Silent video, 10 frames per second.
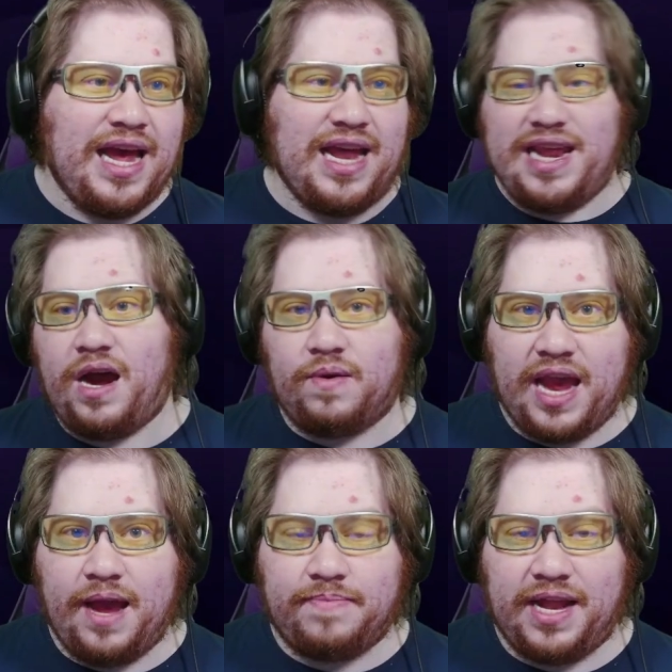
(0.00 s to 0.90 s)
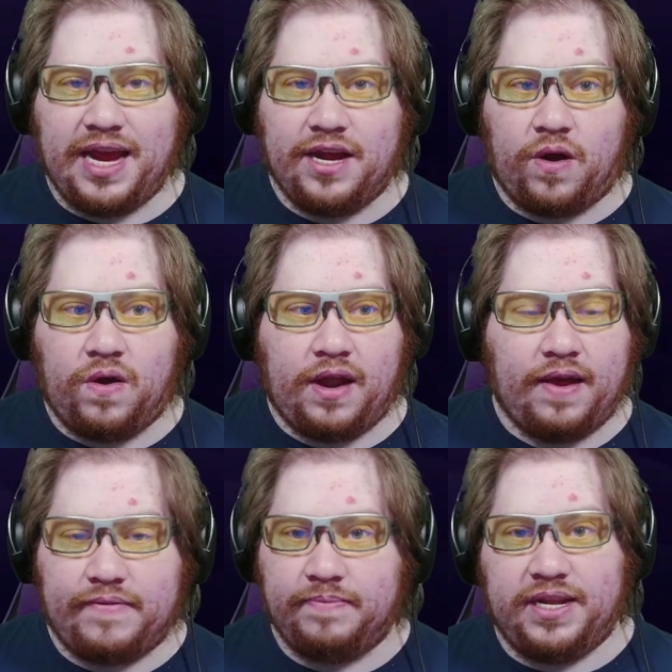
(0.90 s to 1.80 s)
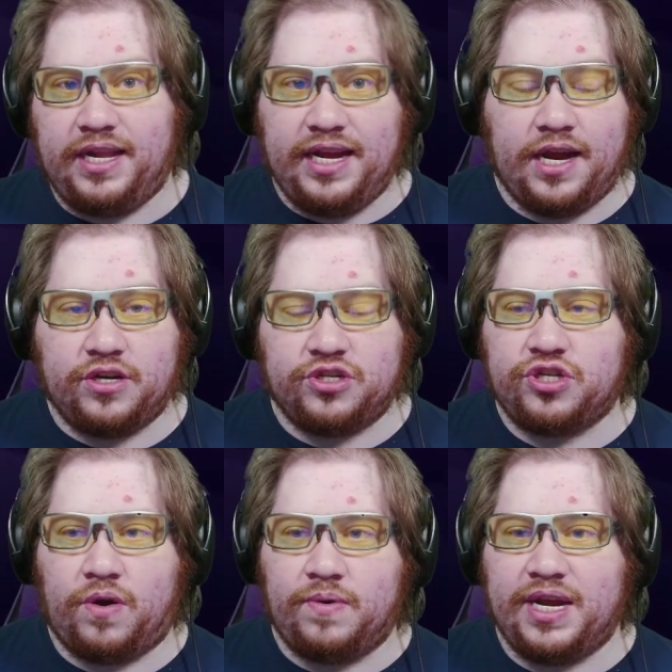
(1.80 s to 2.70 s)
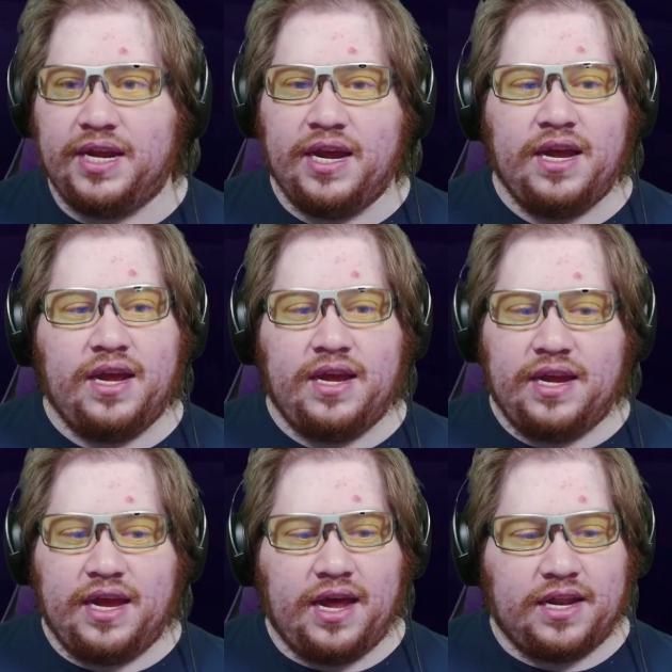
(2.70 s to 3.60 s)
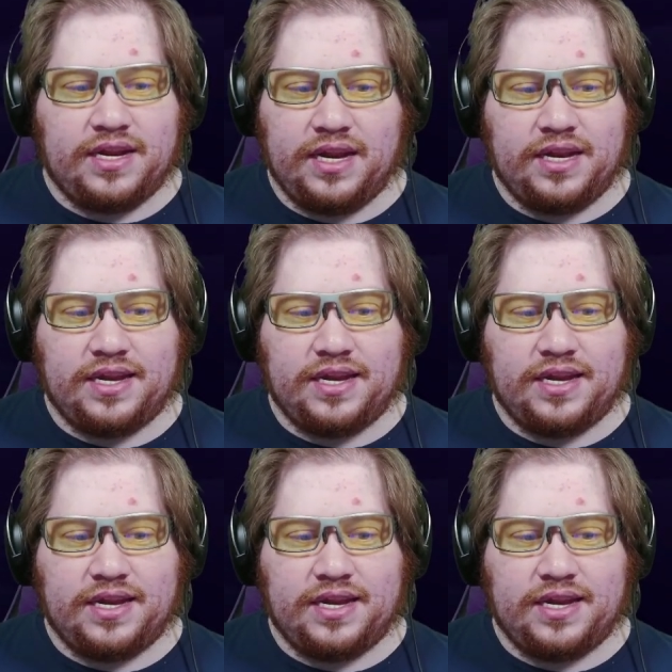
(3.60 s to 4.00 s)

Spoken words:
and now can't play at all, I've completely uninstalled it.